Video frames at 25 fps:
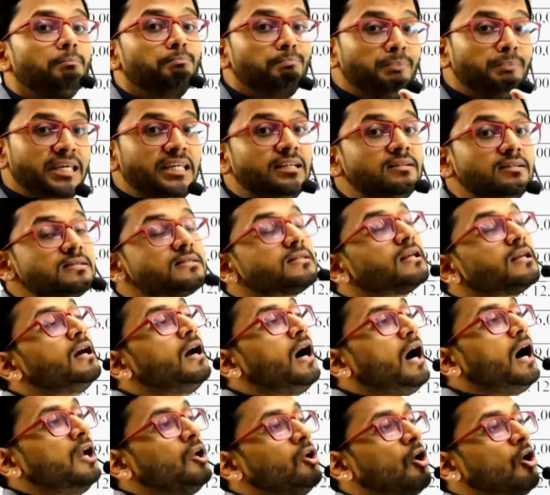means
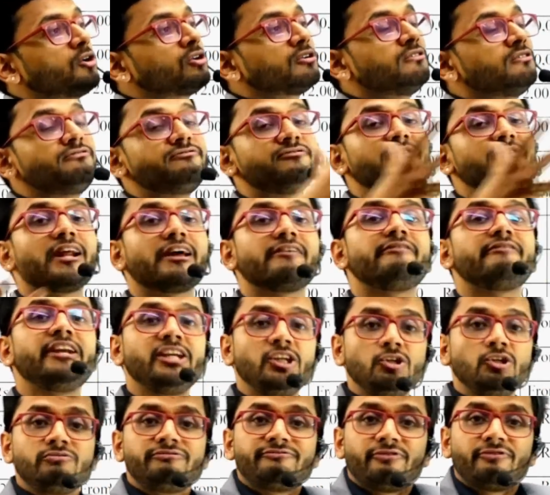a lot of
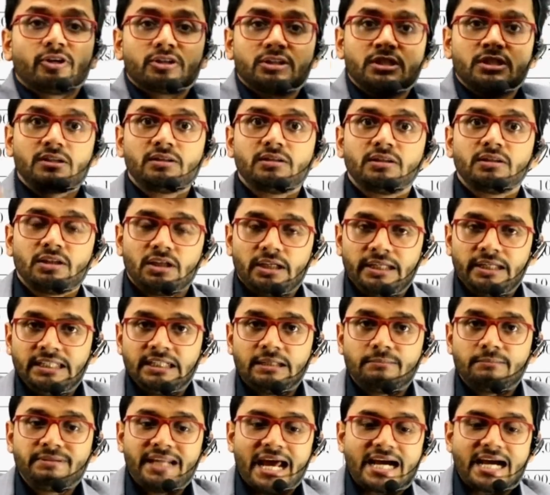revenue for the
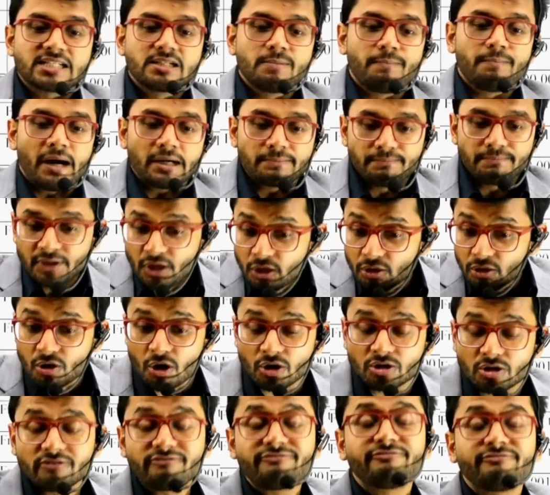income tax department, or a
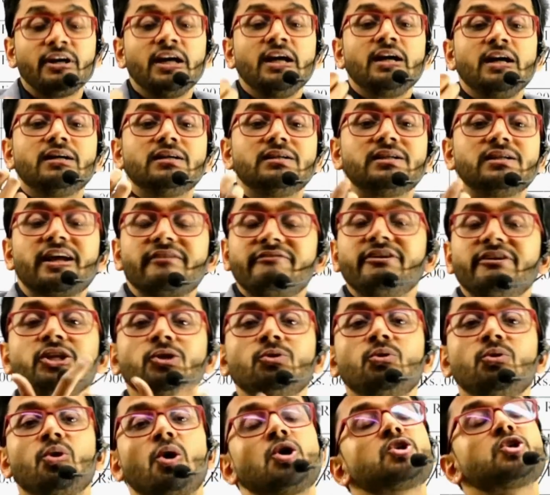lot of
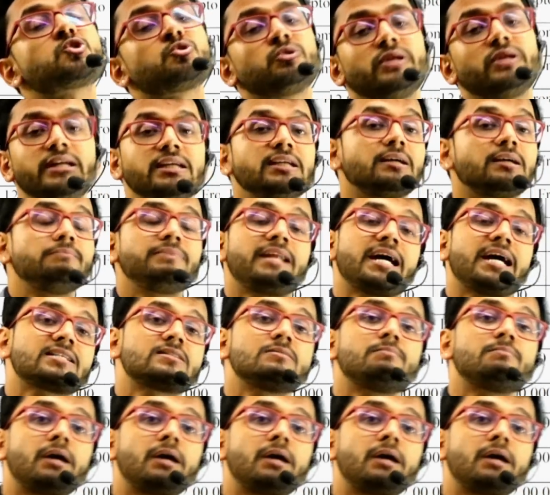revenue lost to the income tax